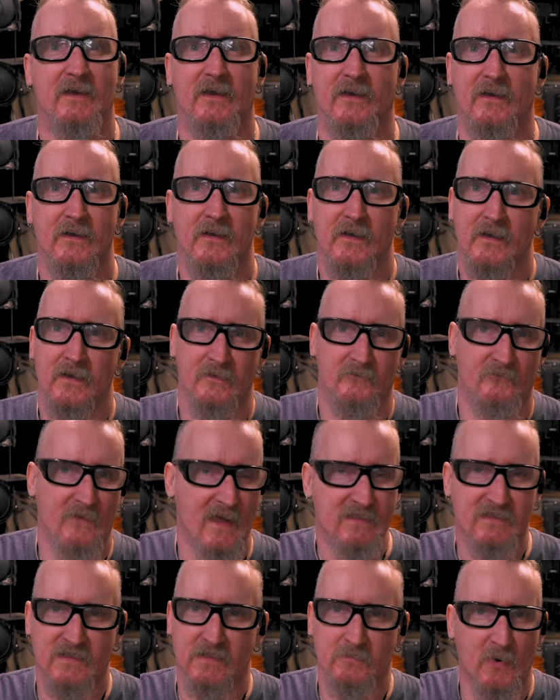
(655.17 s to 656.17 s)
or
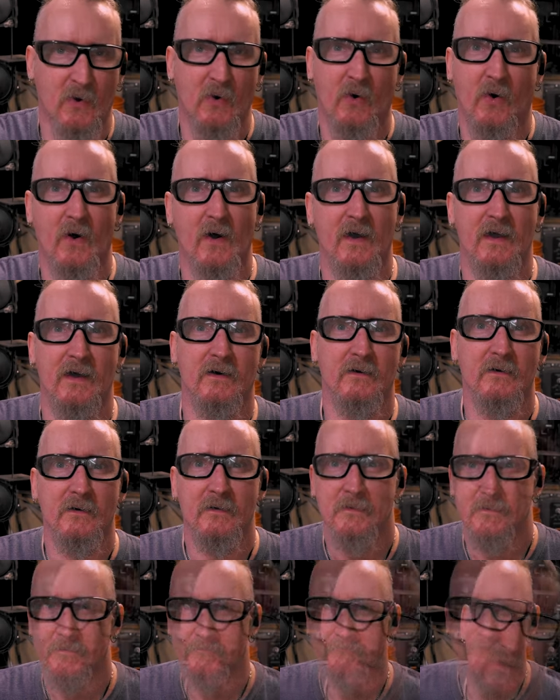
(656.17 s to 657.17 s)
vegetable oil.